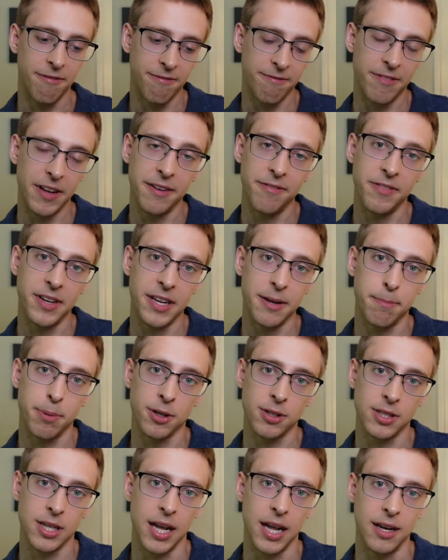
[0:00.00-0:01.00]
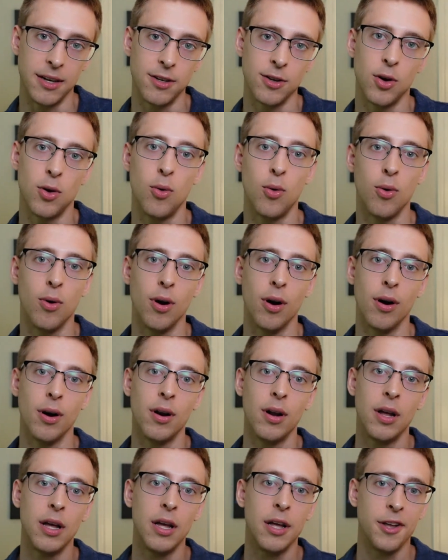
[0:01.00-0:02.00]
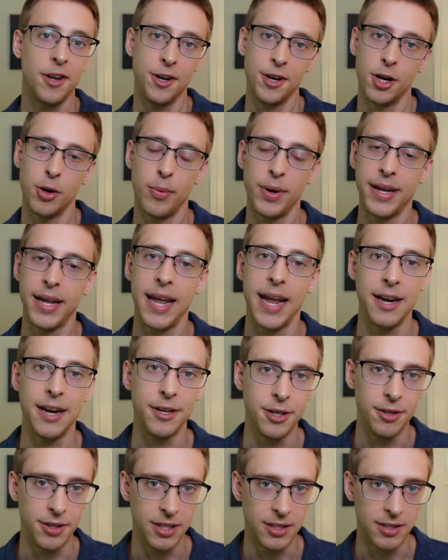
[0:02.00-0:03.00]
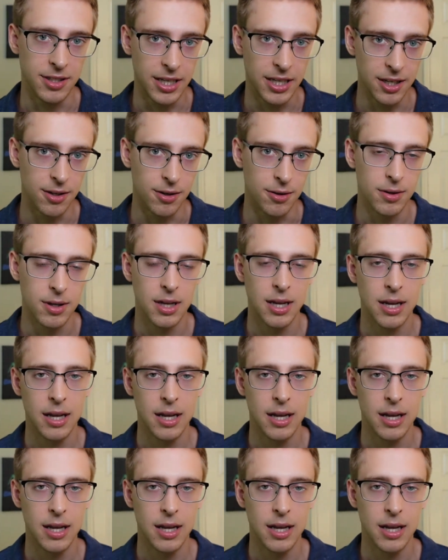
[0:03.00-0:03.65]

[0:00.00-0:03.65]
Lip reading: 50% or, we can't do this deal.